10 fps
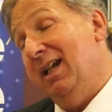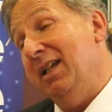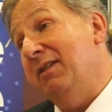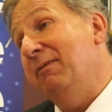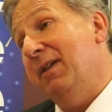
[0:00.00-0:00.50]

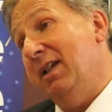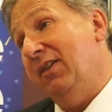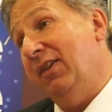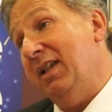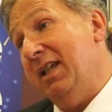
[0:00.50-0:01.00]
and
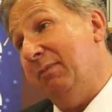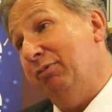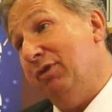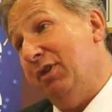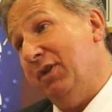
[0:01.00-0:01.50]
advancing their
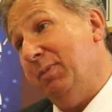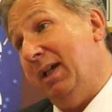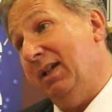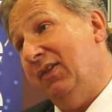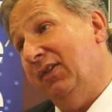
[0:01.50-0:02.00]

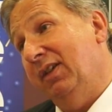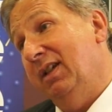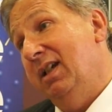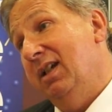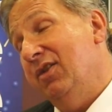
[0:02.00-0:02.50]
prospects.
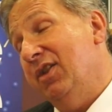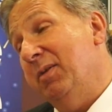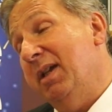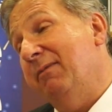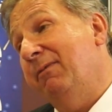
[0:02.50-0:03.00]

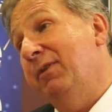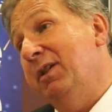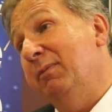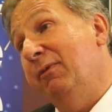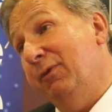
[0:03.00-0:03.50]
So that
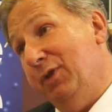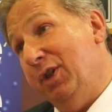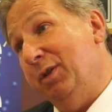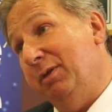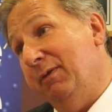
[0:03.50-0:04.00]
firm
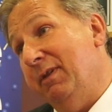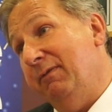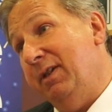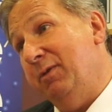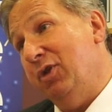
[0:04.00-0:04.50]
foothold for the
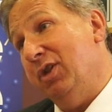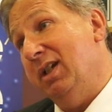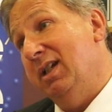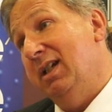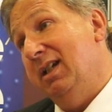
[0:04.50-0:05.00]

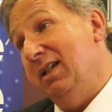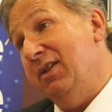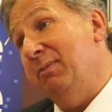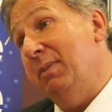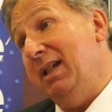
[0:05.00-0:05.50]
future,
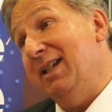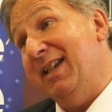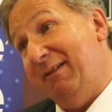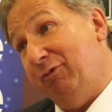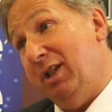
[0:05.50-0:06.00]
to me,
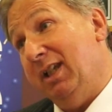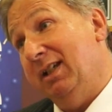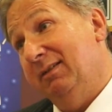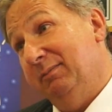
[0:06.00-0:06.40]
is everything